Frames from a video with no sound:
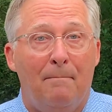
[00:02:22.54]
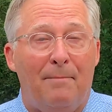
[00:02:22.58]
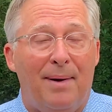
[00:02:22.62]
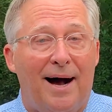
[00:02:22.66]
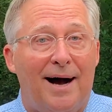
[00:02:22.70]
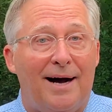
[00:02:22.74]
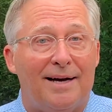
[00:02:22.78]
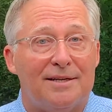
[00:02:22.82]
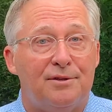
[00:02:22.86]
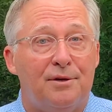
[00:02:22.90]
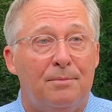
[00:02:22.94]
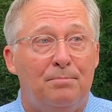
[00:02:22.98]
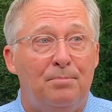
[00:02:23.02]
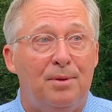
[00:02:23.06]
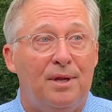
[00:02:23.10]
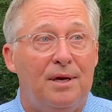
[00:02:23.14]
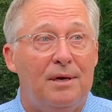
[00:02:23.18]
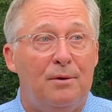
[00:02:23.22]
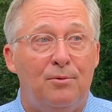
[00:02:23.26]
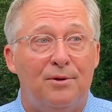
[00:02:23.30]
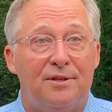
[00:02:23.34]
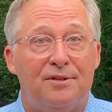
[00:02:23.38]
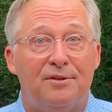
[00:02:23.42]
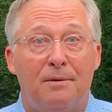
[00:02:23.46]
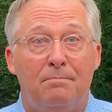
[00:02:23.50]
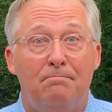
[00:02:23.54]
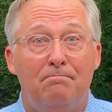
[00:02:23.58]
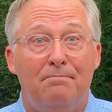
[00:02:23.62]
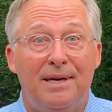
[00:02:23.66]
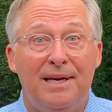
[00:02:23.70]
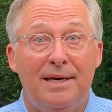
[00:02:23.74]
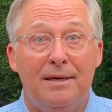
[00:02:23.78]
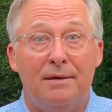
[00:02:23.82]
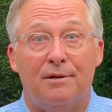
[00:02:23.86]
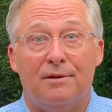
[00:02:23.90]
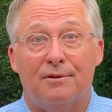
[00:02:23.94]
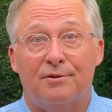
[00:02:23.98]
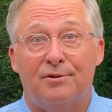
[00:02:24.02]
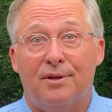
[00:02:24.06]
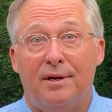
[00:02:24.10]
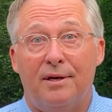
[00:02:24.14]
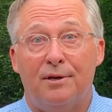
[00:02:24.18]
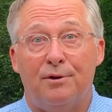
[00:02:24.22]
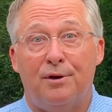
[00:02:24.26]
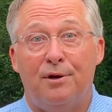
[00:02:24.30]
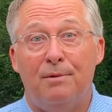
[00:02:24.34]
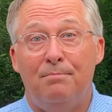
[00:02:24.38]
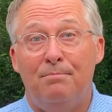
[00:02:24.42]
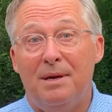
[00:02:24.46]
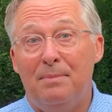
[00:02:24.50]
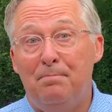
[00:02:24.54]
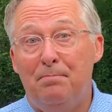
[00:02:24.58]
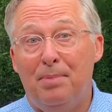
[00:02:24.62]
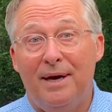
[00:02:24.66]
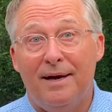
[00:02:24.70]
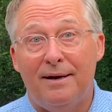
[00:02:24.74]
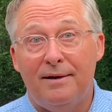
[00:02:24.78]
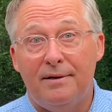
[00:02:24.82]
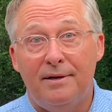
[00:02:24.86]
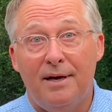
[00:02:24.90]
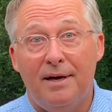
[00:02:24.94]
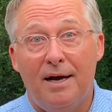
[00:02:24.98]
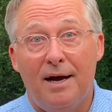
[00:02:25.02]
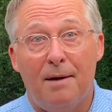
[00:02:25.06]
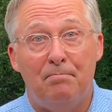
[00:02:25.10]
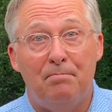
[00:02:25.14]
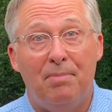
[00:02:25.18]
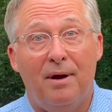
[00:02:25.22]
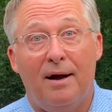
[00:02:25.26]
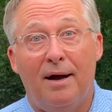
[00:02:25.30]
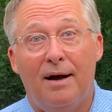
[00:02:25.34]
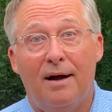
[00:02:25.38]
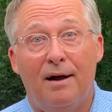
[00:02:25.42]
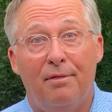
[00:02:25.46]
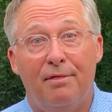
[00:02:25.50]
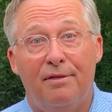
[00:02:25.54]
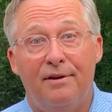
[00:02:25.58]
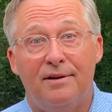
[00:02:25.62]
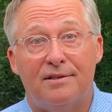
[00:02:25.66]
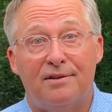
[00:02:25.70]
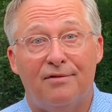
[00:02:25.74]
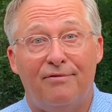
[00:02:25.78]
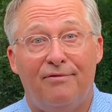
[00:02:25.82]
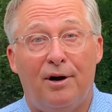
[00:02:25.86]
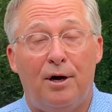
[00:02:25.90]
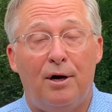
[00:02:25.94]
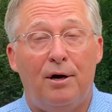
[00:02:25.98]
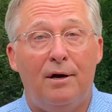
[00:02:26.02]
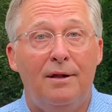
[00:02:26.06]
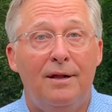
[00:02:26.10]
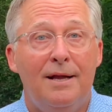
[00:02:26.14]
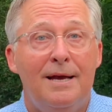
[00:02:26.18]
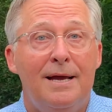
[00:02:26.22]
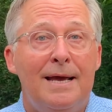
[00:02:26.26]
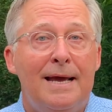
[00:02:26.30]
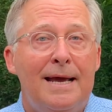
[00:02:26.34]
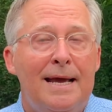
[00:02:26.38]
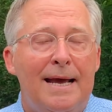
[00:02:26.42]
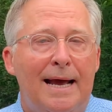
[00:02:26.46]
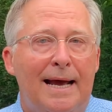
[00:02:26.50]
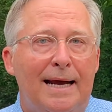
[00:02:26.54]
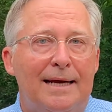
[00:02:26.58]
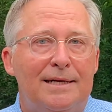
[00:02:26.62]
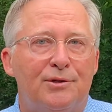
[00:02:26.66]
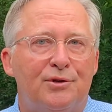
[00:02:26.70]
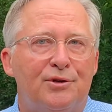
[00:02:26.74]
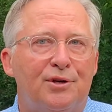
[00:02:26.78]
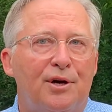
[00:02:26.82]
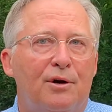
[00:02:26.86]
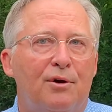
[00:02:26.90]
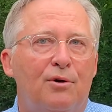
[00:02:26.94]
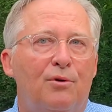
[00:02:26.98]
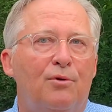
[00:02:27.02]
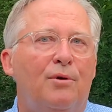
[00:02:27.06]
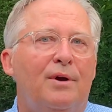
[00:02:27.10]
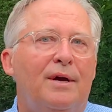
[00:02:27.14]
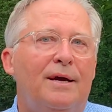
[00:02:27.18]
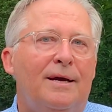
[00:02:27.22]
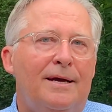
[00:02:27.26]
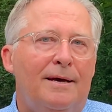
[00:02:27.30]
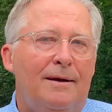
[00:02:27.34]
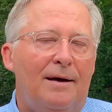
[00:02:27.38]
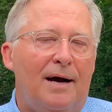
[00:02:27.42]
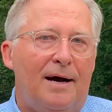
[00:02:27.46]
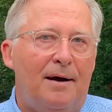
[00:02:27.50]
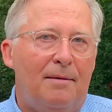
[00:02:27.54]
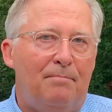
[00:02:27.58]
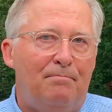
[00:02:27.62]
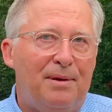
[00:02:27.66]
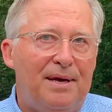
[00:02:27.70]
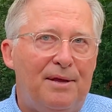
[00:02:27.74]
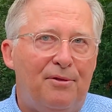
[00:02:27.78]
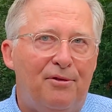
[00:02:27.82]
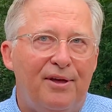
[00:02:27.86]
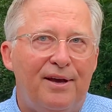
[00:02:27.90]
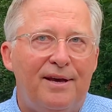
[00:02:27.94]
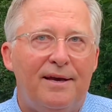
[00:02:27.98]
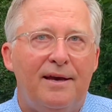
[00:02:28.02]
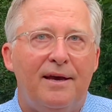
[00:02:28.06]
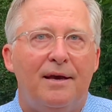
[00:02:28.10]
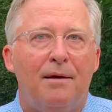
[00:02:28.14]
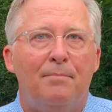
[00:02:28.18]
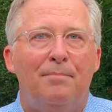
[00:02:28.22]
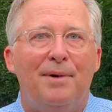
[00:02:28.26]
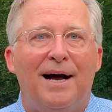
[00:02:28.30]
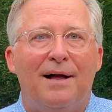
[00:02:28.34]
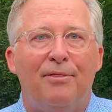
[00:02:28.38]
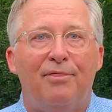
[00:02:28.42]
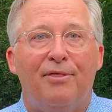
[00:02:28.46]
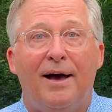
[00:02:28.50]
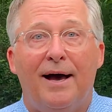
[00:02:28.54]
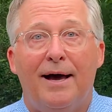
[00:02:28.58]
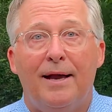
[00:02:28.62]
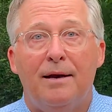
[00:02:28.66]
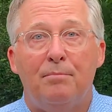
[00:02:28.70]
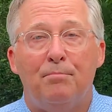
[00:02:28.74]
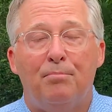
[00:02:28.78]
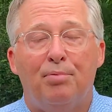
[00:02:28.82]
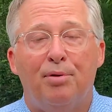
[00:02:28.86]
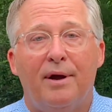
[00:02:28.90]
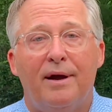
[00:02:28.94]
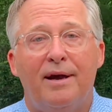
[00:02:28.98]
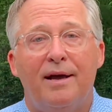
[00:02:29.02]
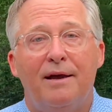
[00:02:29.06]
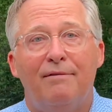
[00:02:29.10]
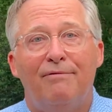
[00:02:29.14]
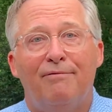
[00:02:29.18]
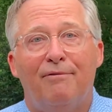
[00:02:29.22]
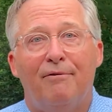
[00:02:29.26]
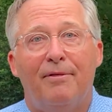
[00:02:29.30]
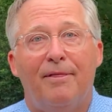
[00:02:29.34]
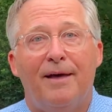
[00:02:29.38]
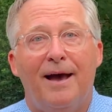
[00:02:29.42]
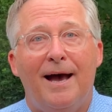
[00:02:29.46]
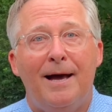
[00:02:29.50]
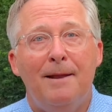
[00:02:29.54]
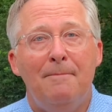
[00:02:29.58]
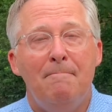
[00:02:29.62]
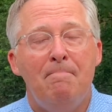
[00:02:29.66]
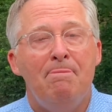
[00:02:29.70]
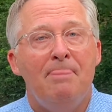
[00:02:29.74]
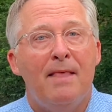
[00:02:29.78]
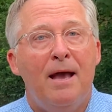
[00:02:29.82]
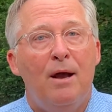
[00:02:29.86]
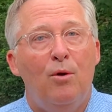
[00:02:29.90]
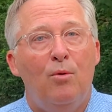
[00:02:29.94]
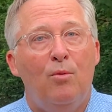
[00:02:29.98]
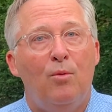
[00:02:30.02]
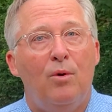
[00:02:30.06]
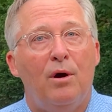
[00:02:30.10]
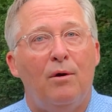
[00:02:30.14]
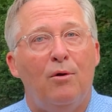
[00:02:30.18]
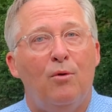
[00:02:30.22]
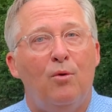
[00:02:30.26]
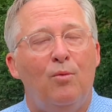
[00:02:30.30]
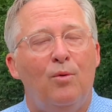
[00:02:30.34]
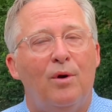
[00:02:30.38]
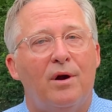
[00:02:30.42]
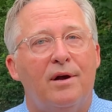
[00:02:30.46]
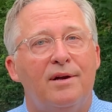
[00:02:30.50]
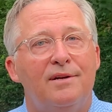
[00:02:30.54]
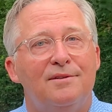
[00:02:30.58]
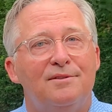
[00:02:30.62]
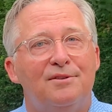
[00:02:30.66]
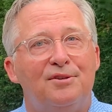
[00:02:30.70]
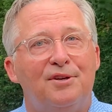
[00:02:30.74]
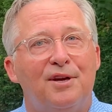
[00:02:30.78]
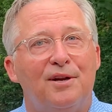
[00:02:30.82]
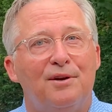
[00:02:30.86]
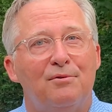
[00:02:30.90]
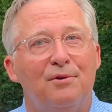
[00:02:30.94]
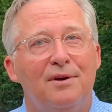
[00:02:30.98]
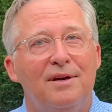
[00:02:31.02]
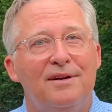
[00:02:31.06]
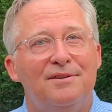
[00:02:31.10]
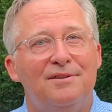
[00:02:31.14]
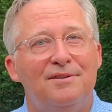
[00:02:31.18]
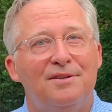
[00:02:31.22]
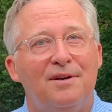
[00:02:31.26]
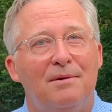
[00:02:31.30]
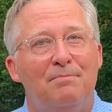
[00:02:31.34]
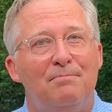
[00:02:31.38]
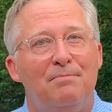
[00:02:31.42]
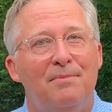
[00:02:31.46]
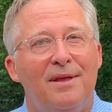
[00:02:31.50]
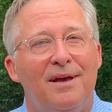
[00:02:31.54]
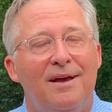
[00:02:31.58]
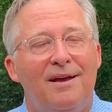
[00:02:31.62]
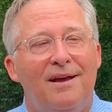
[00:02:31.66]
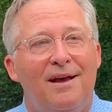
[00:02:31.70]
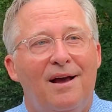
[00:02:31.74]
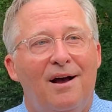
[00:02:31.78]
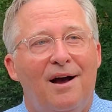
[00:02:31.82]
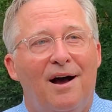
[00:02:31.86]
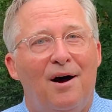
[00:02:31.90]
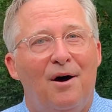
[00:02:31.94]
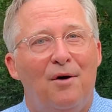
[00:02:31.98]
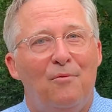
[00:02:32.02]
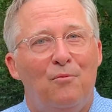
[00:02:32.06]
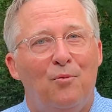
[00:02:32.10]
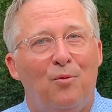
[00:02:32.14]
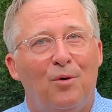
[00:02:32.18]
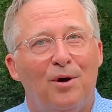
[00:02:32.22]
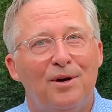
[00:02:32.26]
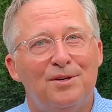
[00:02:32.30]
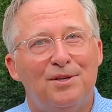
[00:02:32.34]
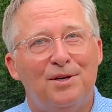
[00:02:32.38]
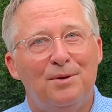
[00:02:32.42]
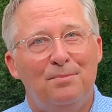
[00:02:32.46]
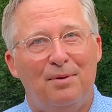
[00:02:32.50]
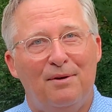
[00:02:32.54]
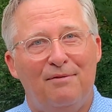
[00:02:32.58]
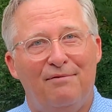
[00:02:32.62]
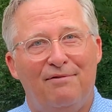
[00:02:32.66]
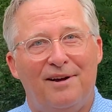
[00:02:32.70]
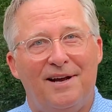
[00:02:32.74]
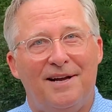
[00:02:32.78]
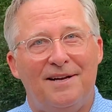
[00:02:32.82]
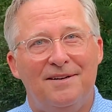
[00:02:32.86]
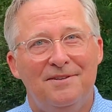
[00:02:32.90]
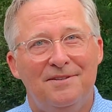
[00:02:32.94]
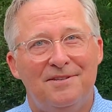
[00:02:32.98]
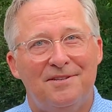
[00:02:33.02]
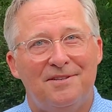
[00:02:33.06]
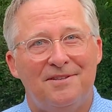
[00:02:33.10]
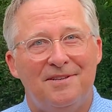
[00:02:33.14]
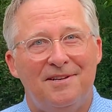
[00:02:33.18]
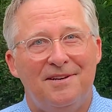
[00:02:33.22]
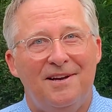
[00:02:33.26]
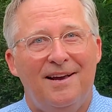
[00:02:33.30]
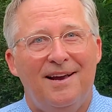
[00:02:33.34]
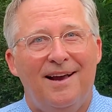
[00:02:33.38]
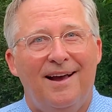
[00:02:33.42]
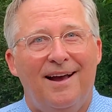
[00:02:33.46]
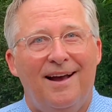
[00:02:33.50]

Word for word: possibly with some meals that can be picked up uh, this fall. And so uh, be thinking about that and praying for that. We're, we're considering some uh, worship events